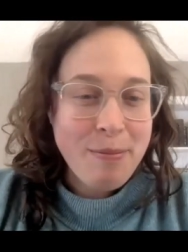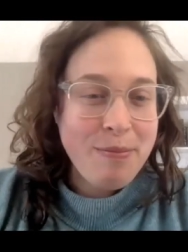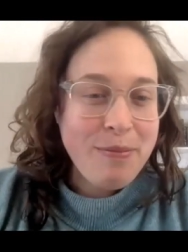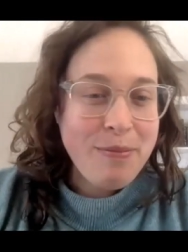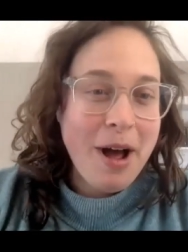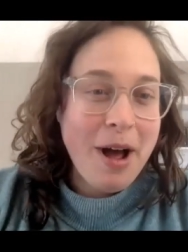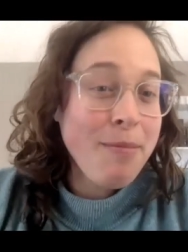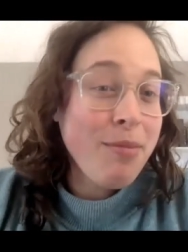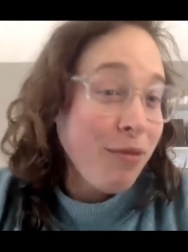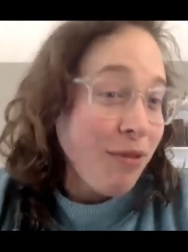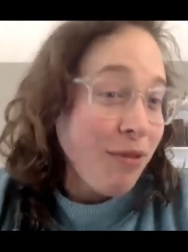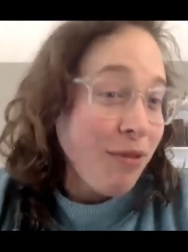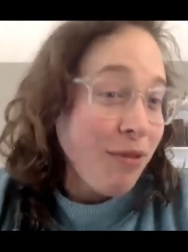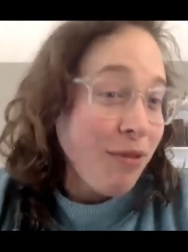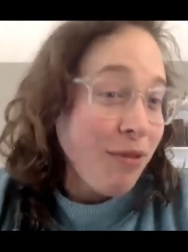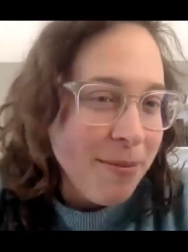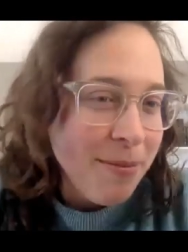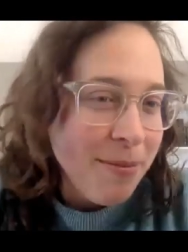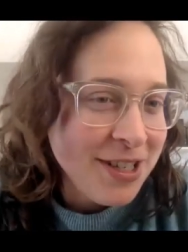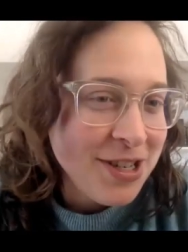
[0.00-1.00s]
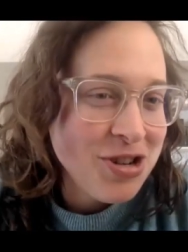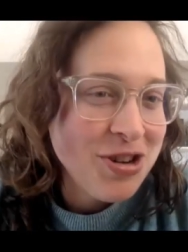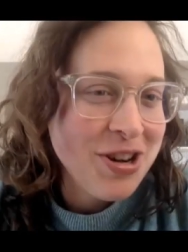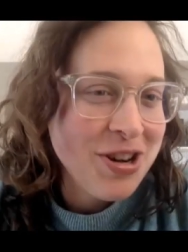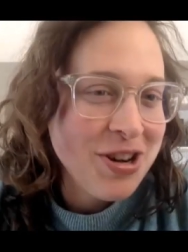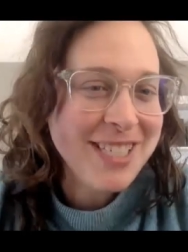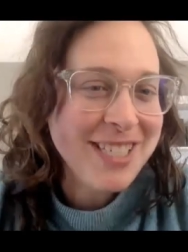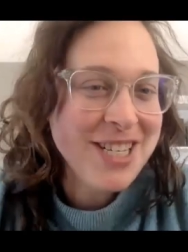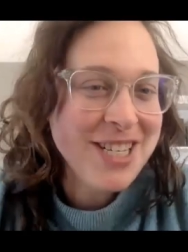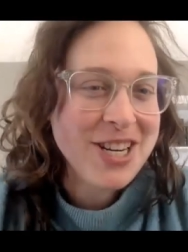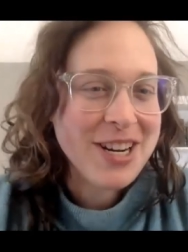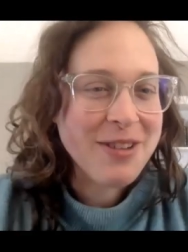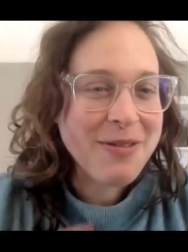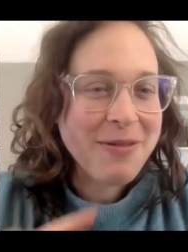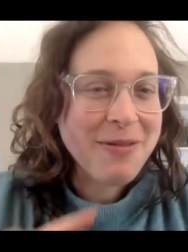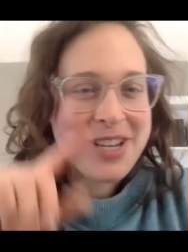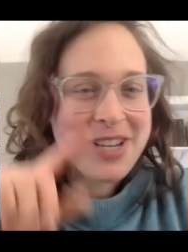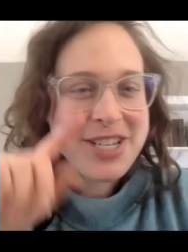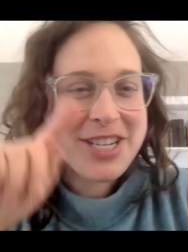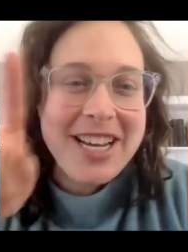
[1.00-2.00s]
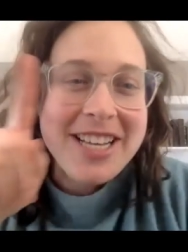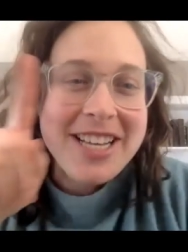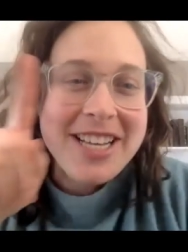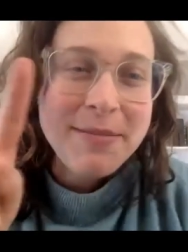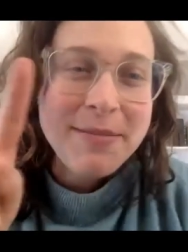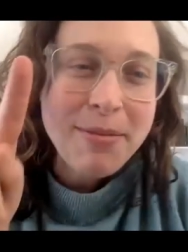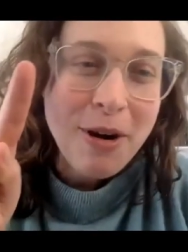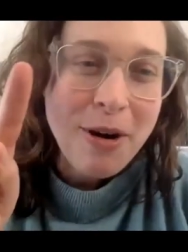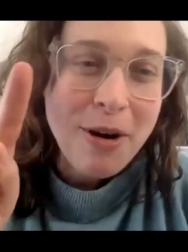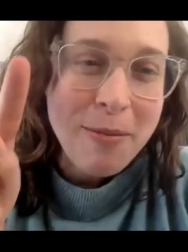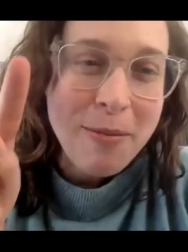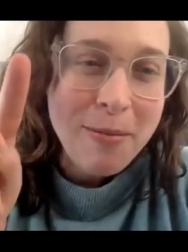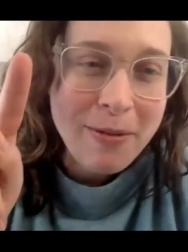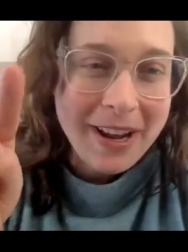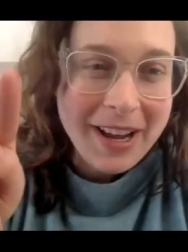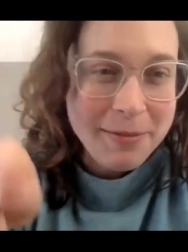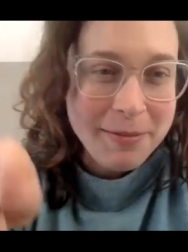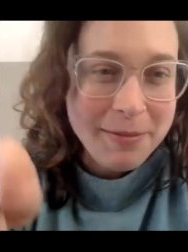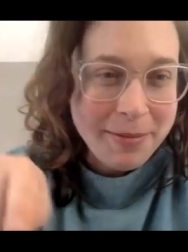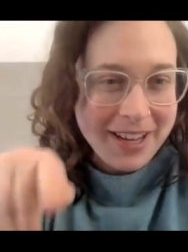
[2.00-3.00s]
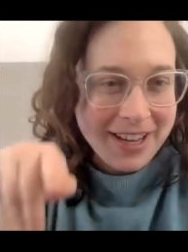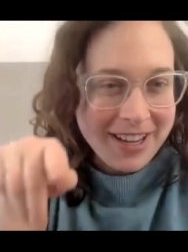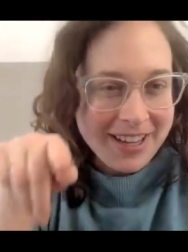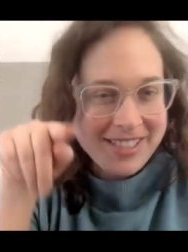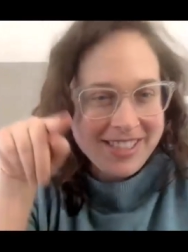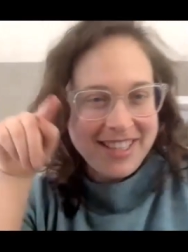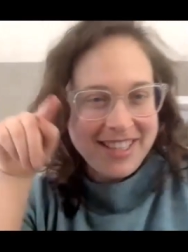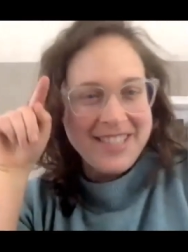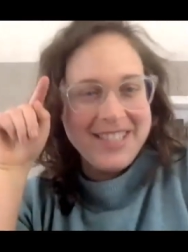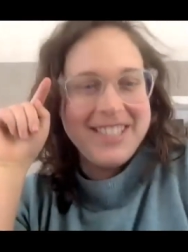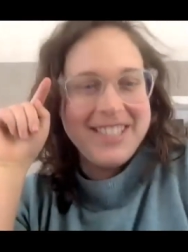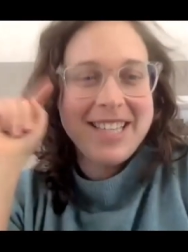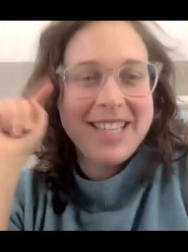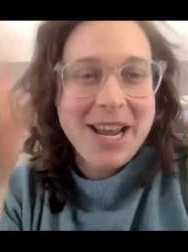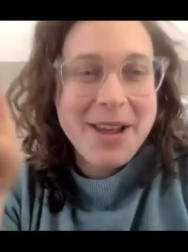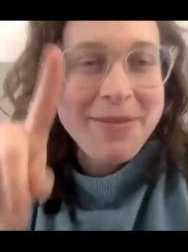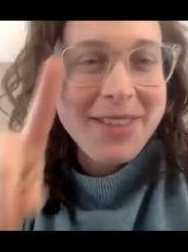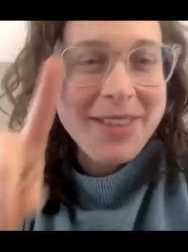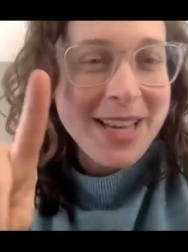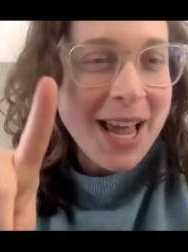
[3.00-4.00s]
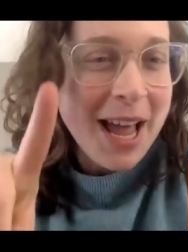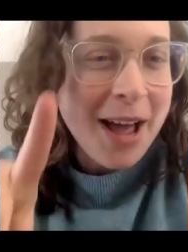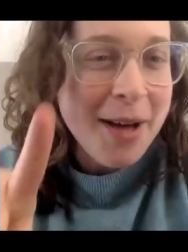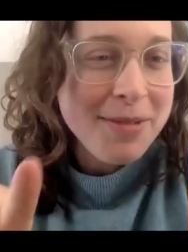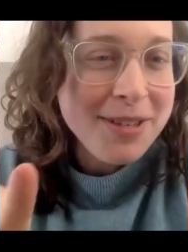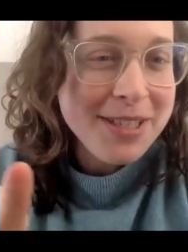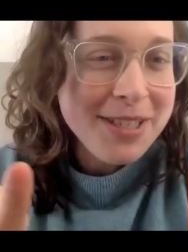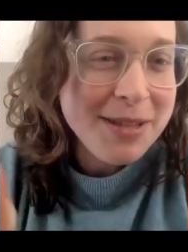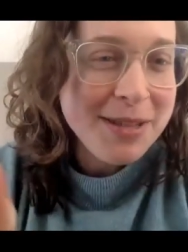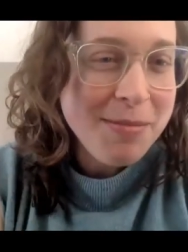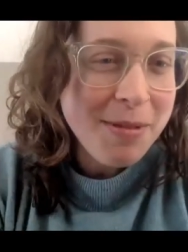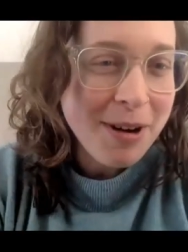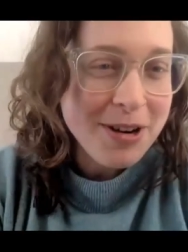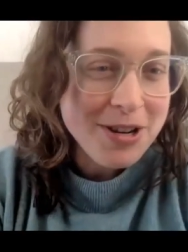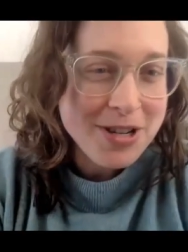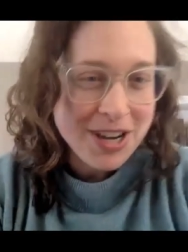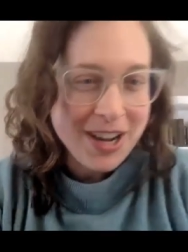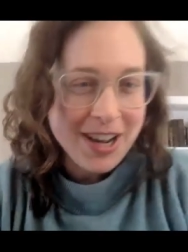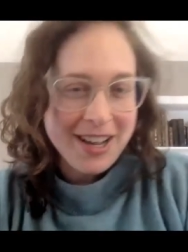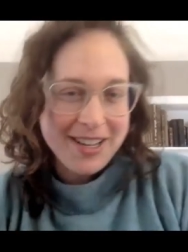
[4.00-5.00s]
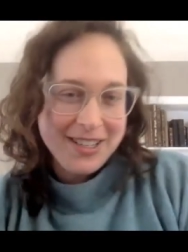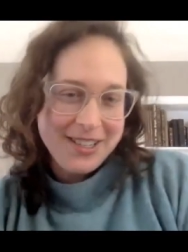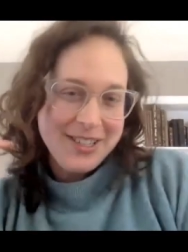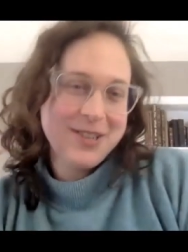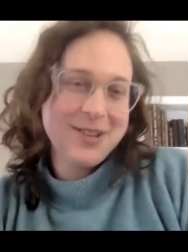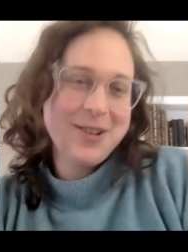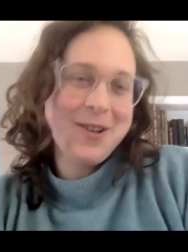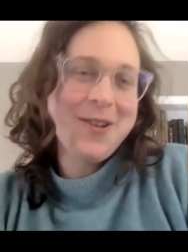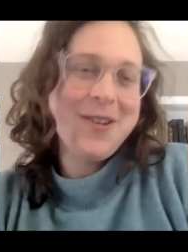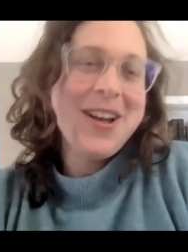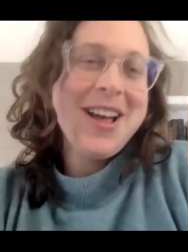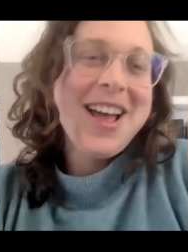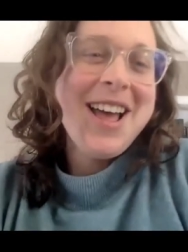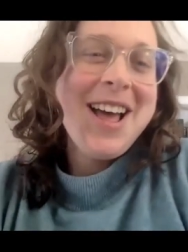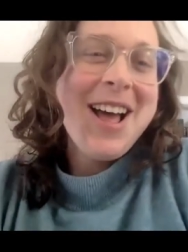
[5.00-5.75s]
abrupt transition, which is appropriate because the same thing happens in the Parsha. So,